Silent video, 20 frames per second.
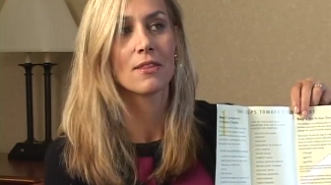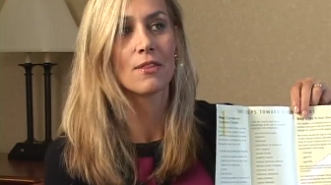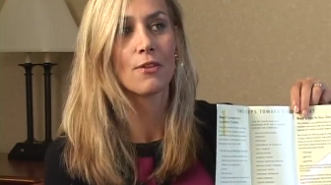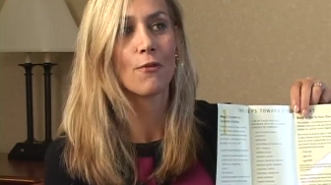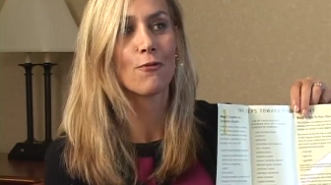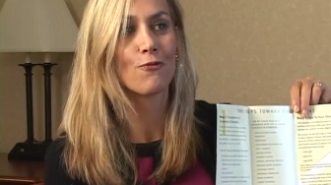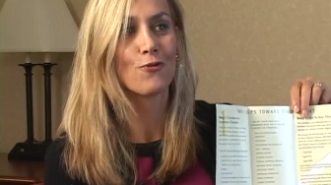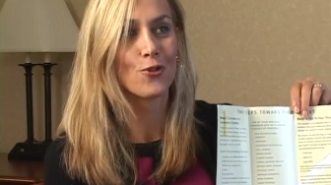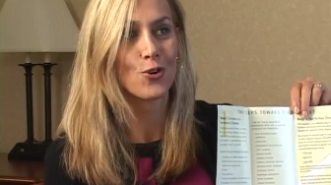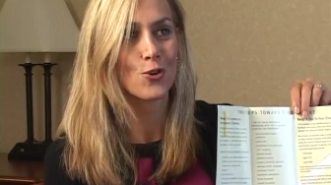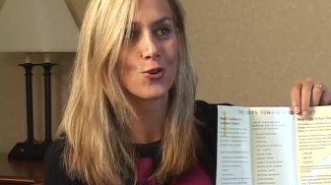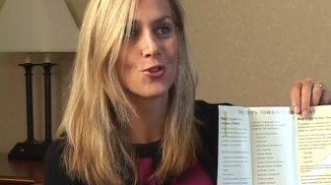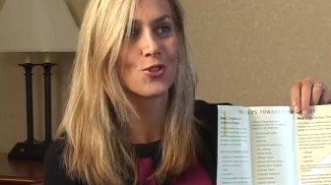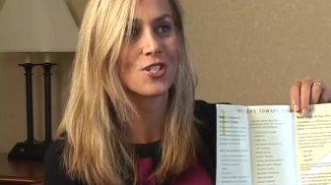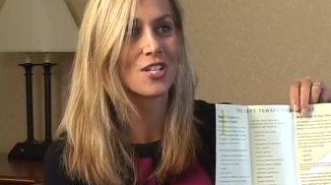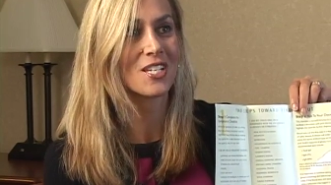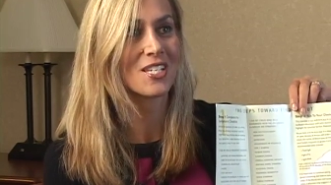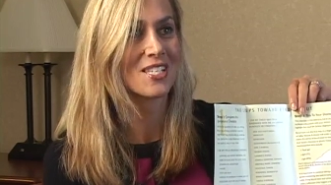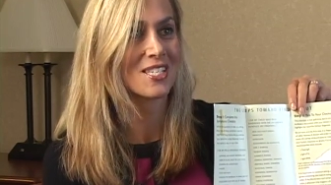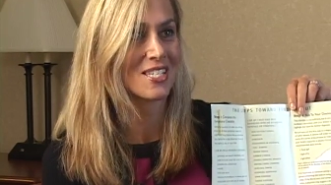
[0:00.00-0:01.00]
the
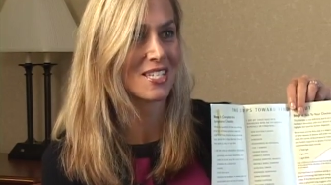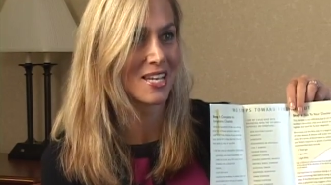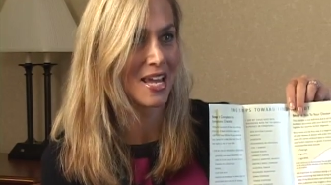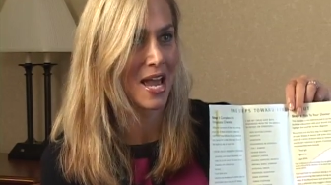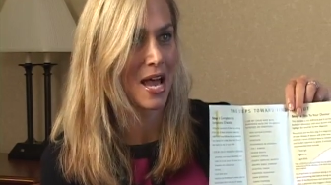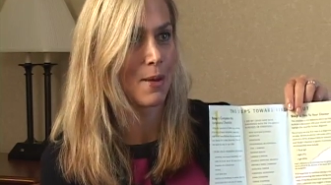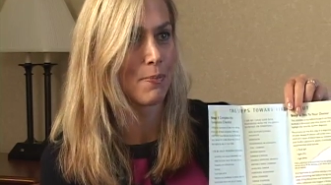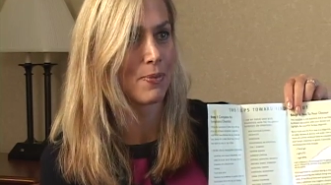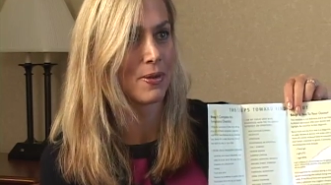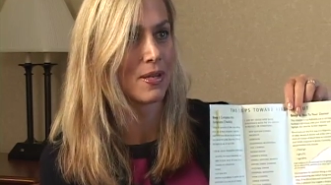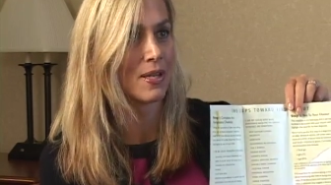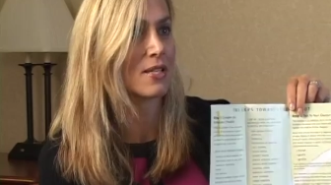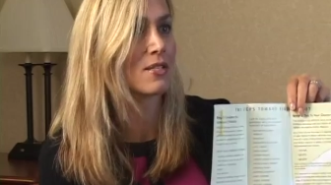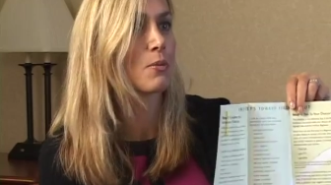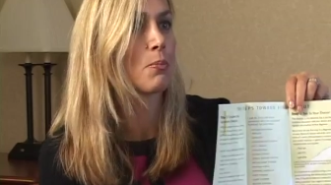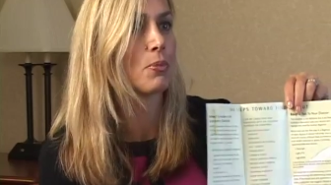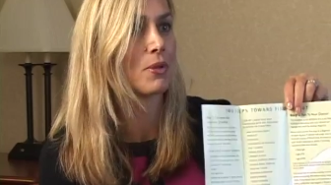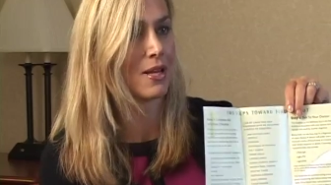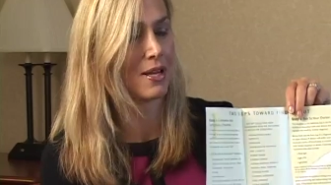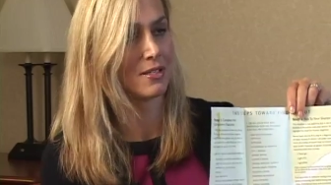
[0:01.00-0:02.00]
first step
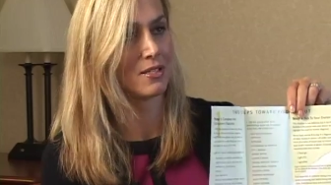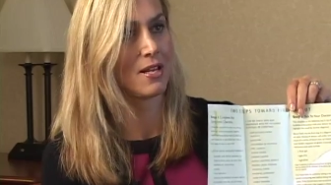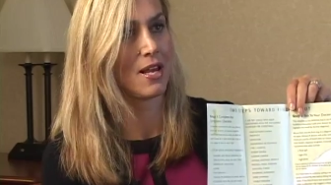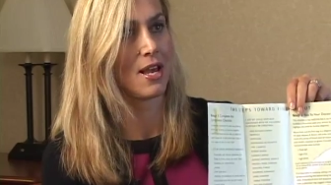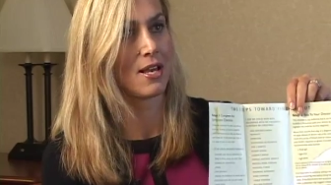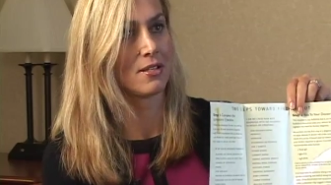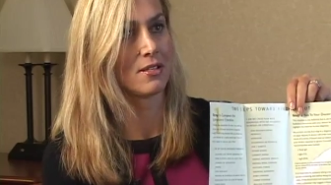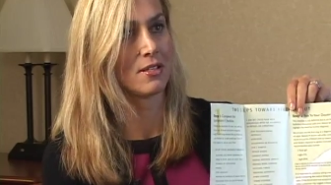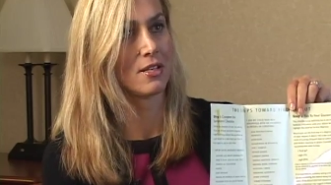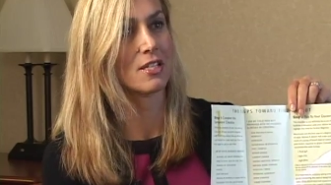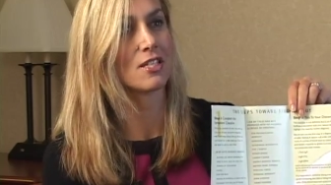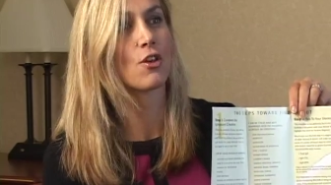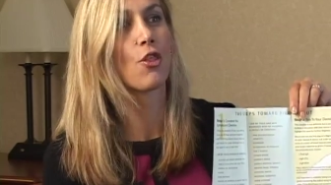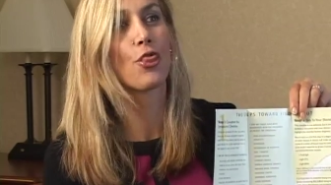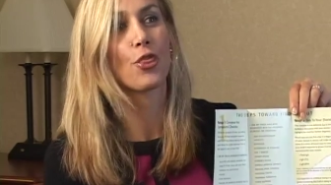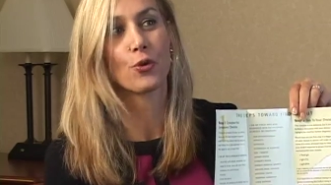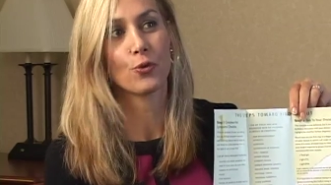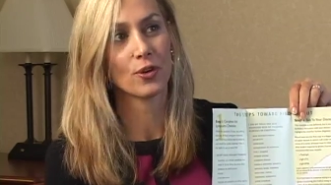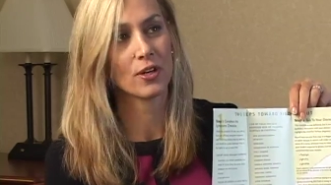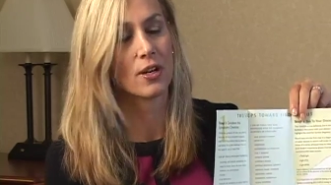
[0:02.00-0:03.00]
is a blood test. It's a
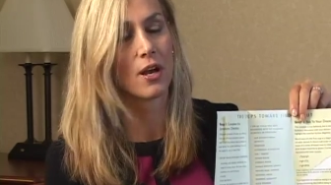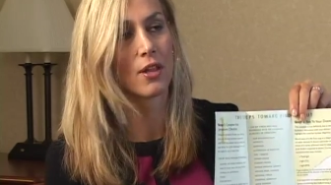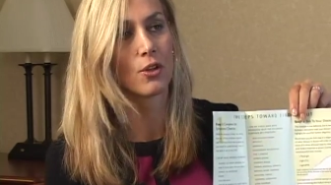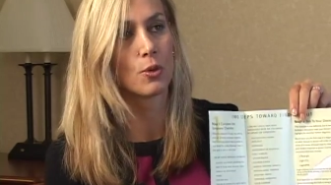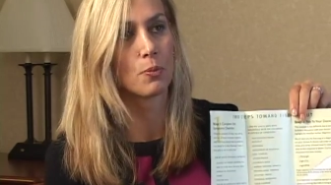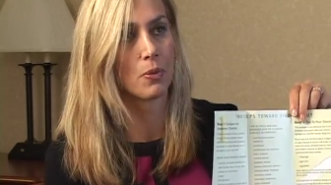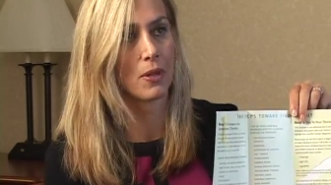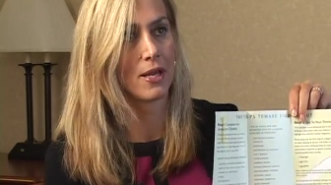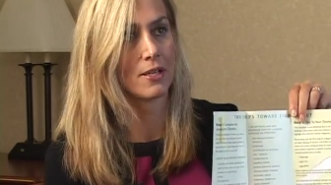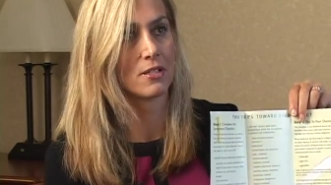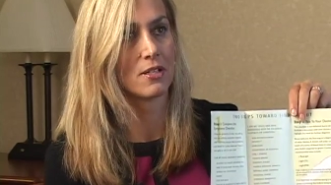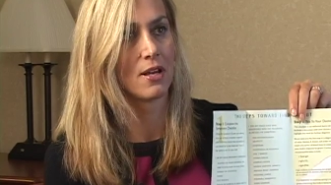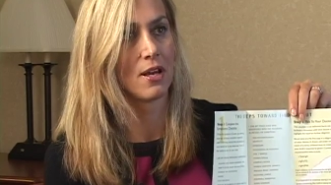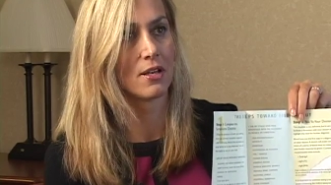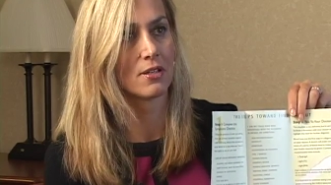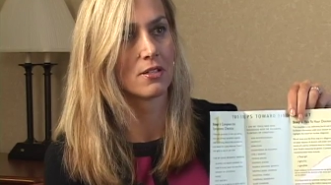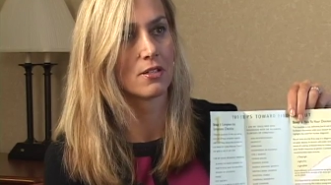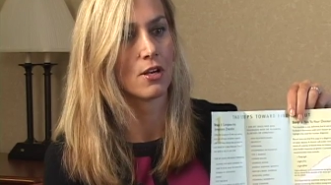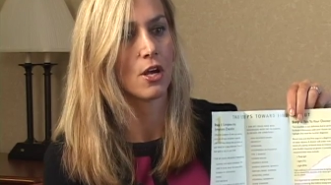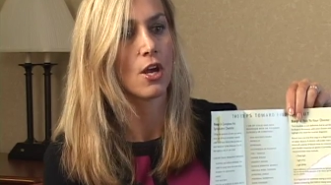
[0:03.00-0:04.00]
thirty dollar blood
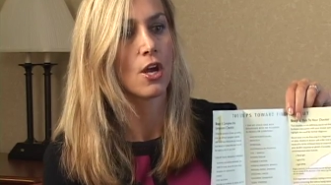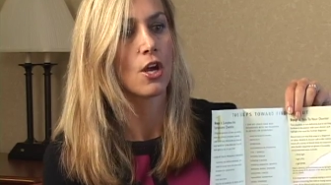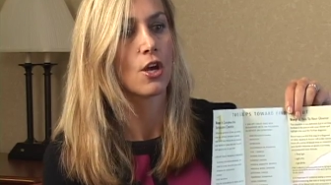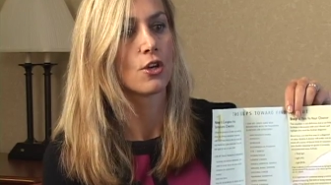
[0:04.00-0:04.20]
test.